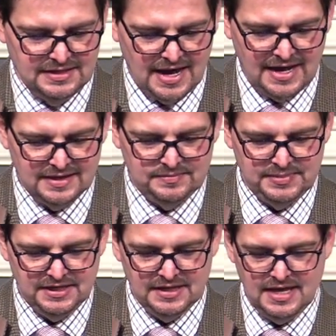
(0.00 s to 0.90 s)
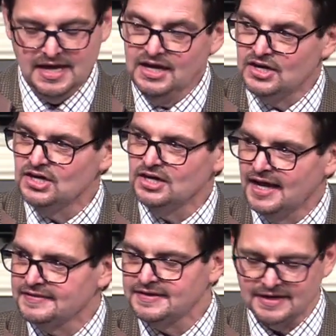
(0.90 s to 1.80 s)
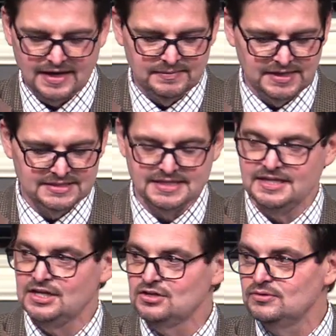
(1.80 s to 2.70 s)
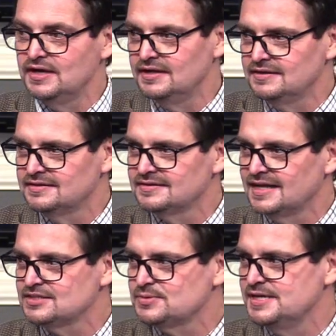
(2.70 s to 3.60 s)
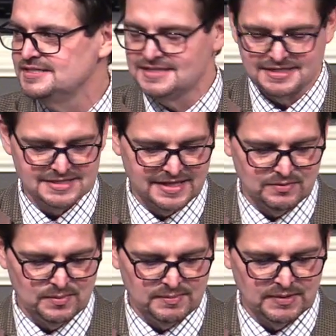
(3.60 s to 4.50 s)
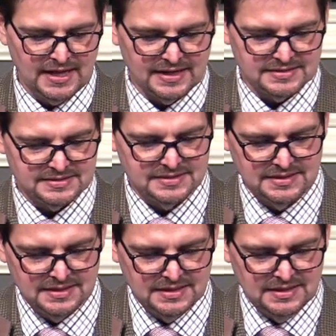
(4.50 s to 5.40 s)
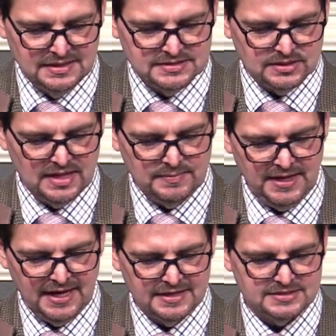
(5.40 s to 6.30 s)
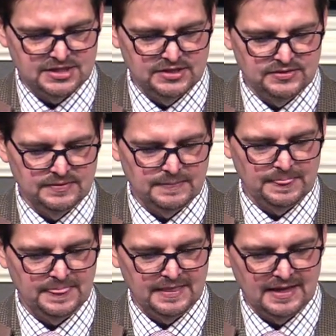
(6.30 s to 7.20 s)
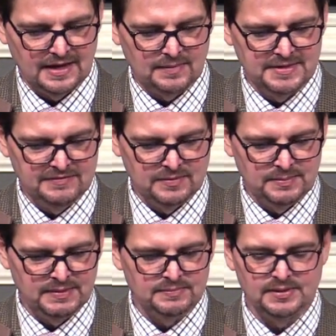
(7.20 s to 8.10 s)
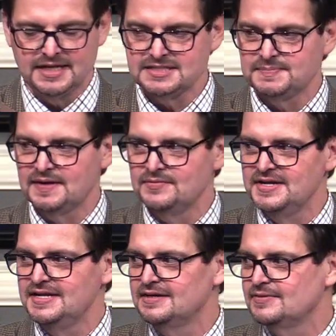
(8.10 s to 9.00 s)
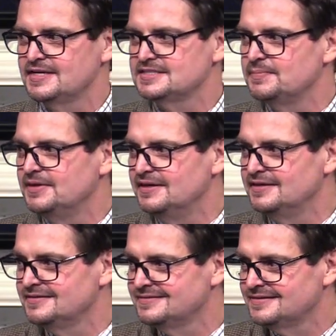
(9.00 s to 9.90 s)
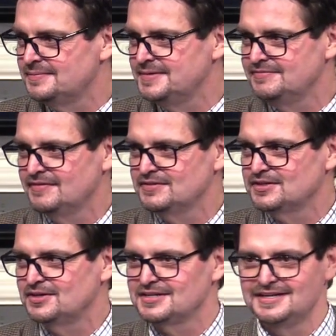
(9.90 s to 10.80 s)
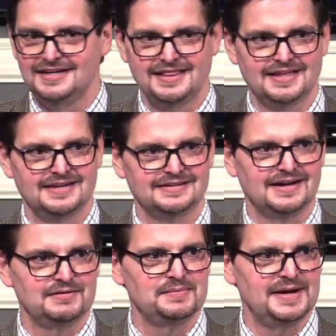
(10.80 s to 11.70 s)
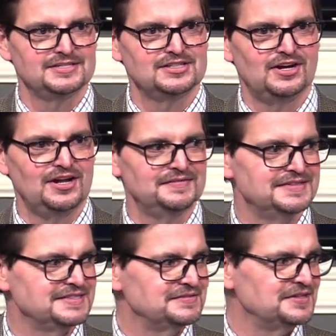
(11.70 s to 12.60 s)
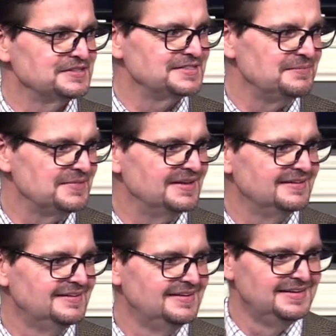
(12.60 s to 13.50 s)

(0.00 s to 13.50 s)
not in being here at the time, it's in the doing. That's where he says they will be blessed. So let me ask you how many have been blessed by reading a recipe? How many have ever cooked anything? I would imagine all of us have cooked something.